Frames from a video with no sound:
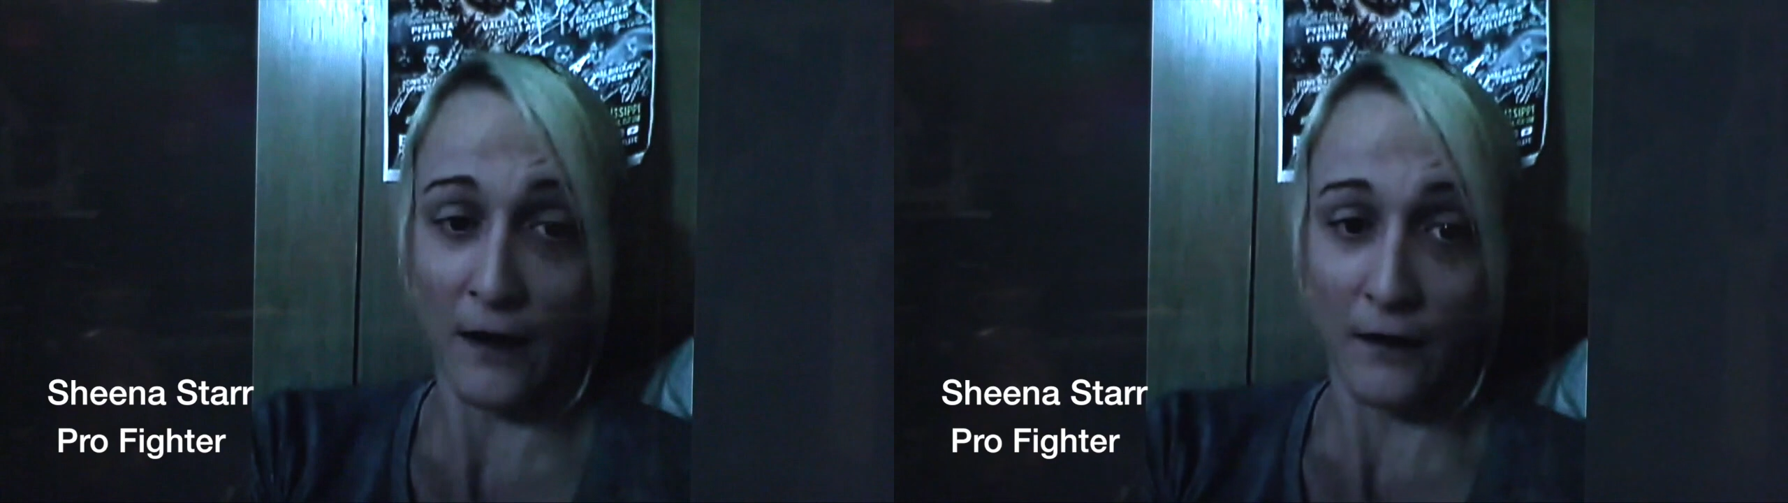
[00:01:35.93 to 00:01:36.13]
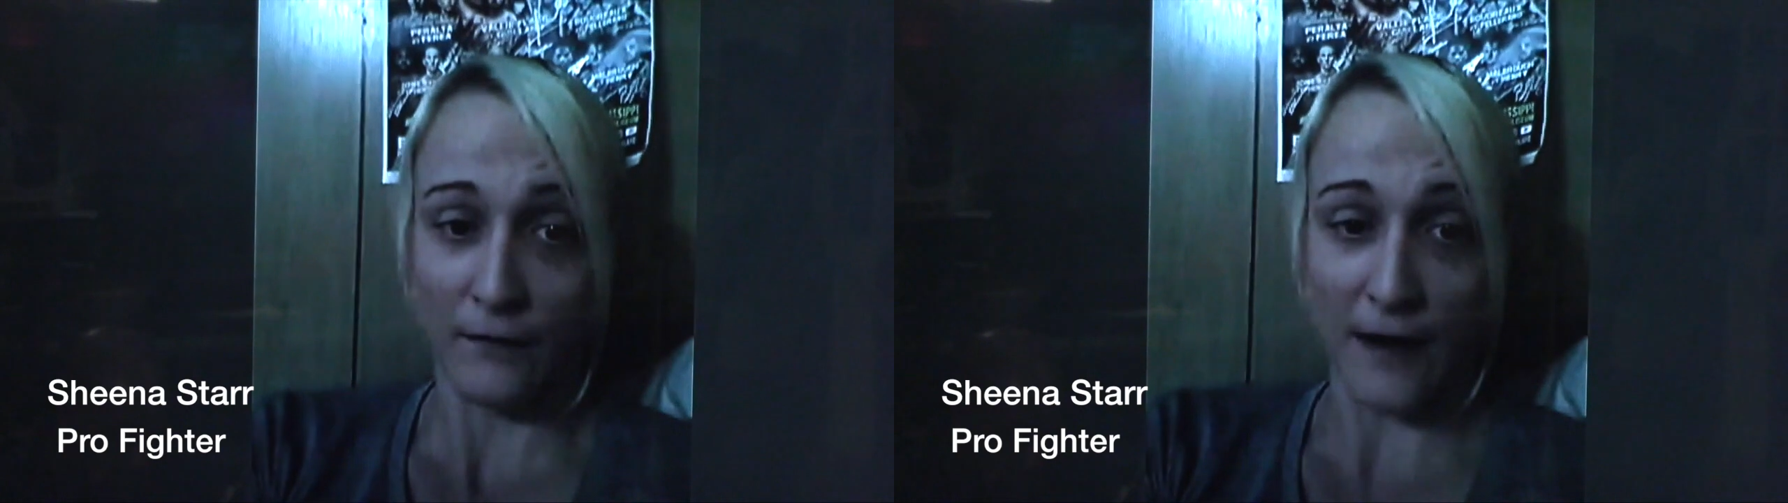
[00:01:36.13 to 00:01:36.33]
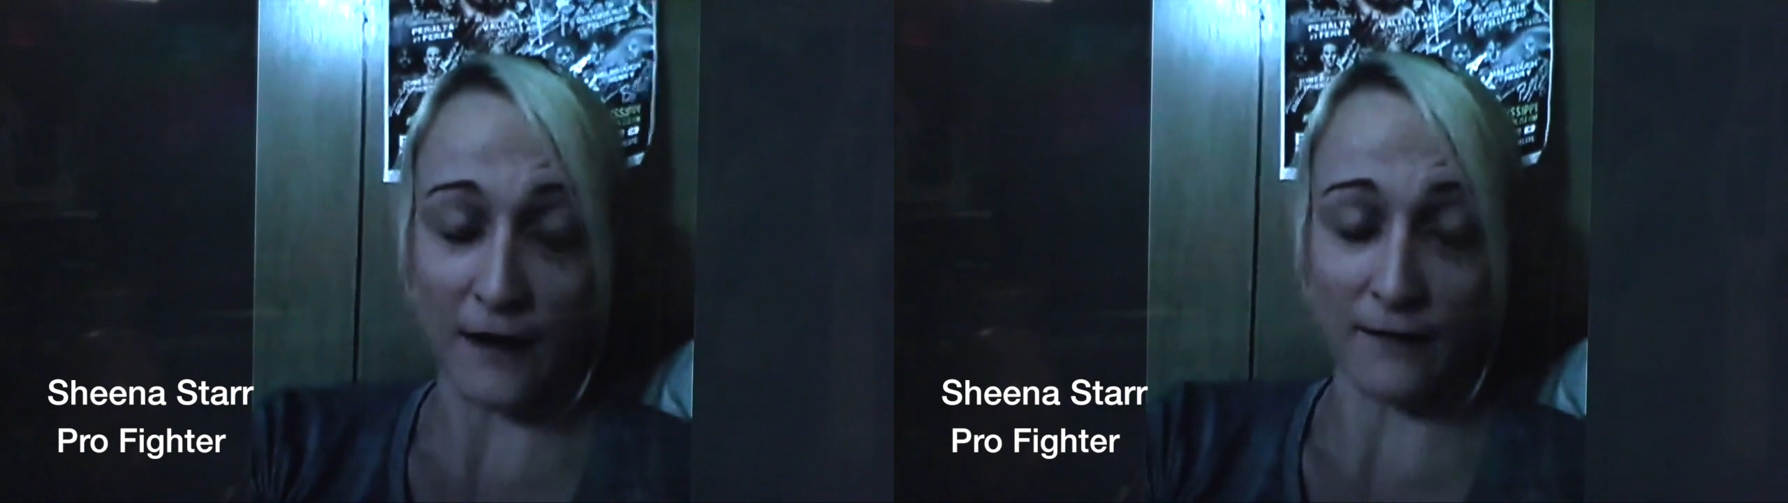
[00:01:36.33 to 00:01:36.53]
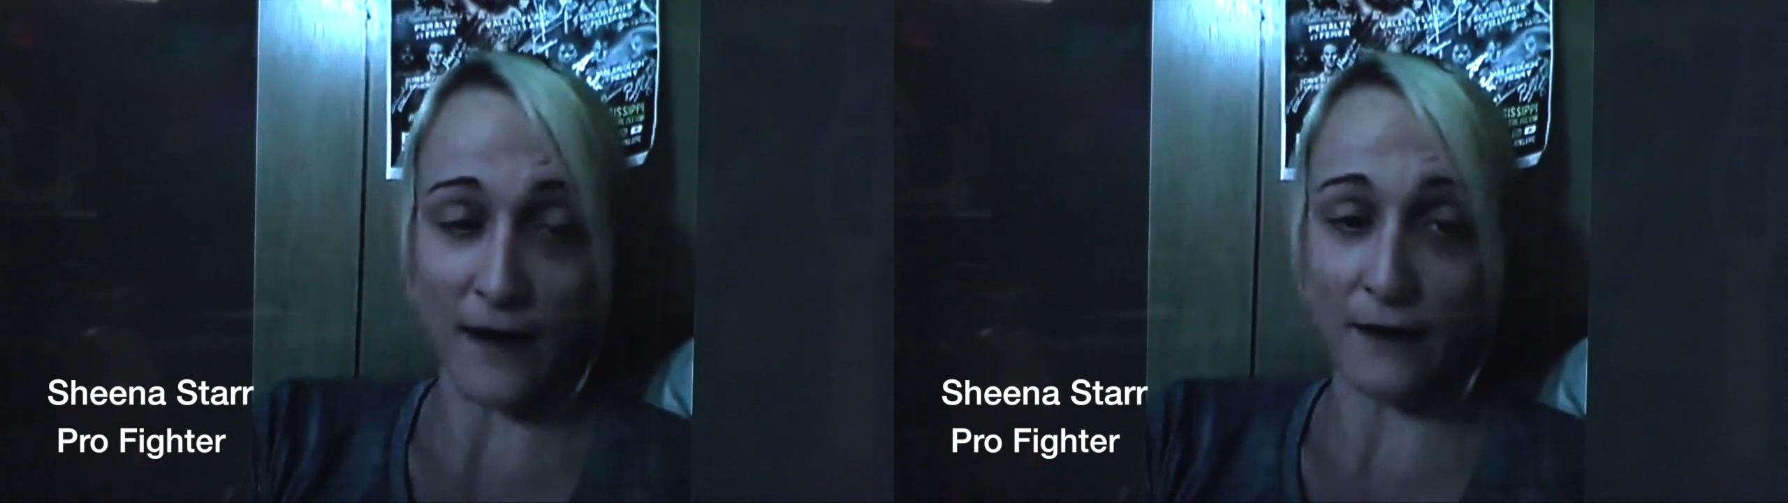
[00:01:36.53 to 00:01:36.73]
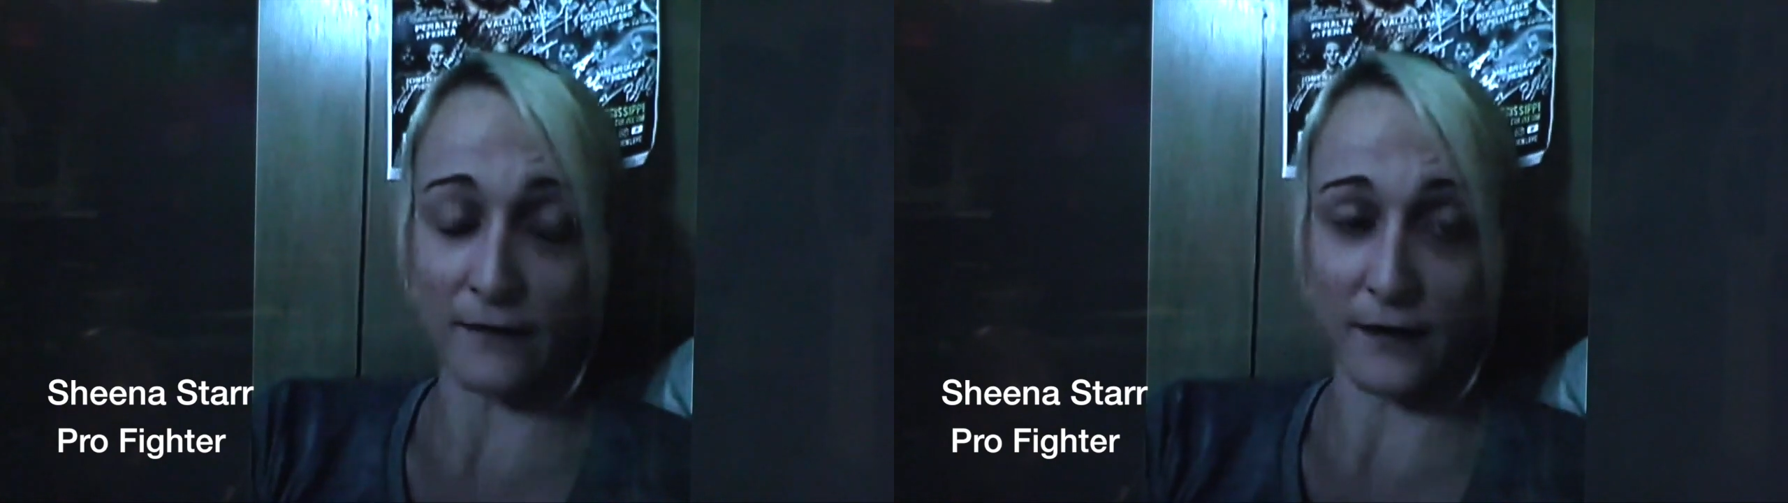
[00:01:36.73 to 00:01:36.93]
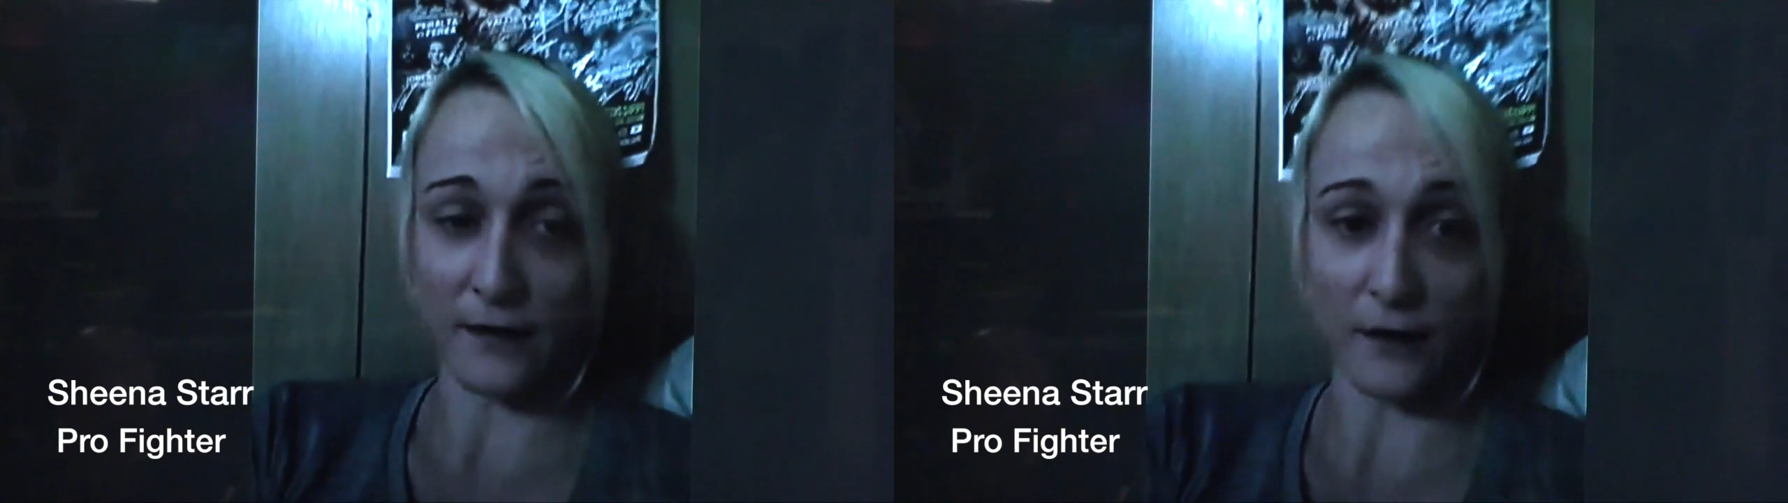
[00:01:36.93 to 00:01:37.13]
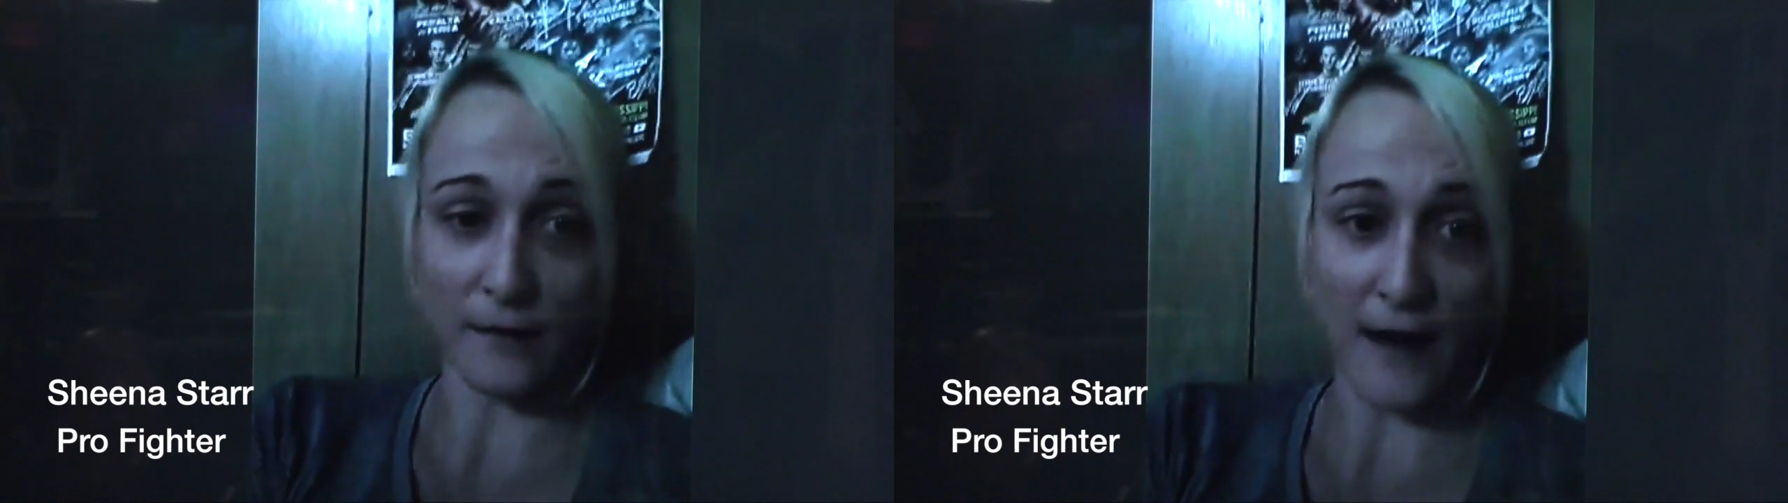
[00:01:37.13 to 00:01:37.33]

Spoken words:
Ronda Rousey and her